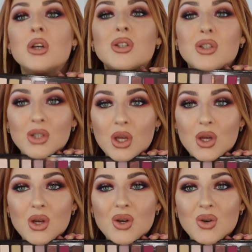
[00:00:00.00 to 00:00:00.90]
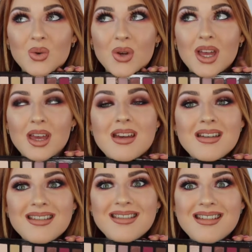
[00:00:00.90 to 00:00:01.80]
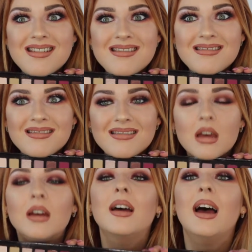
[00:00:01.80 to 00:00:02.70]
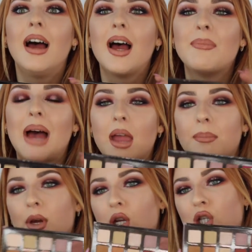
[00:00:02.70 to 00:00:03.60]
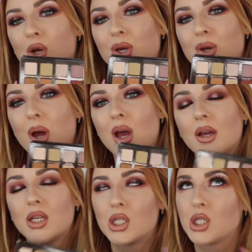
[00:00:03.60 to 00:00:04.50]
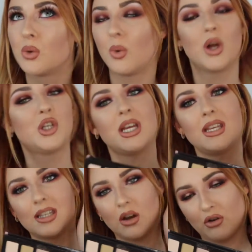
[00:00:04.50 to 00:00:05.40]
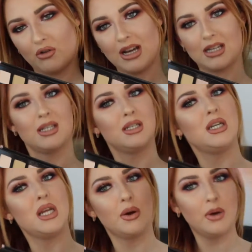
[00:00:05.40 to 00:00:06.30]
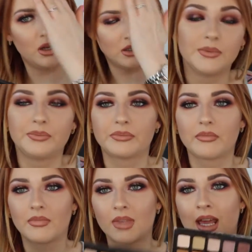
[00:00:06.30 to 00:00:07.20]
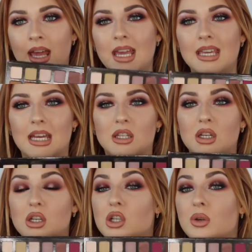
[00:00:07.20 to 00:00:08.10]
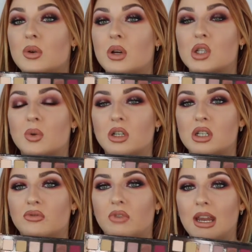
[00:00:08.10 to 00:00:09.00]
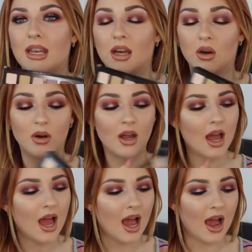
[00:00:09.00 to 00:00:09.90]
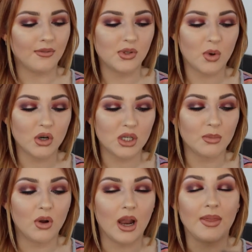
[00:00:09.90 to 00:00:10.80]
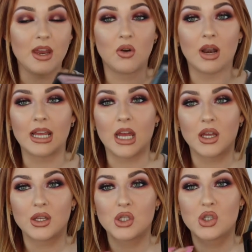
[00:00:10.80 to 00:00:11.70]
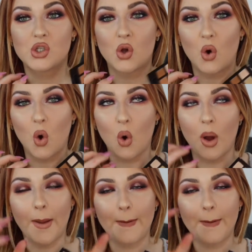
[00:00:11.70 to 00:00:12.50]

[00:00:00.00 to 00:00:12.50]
So yes, I'm gonna show you swatches right now. Yes, I'm gonna show you swatches right now. I've swatched them all and they're all like so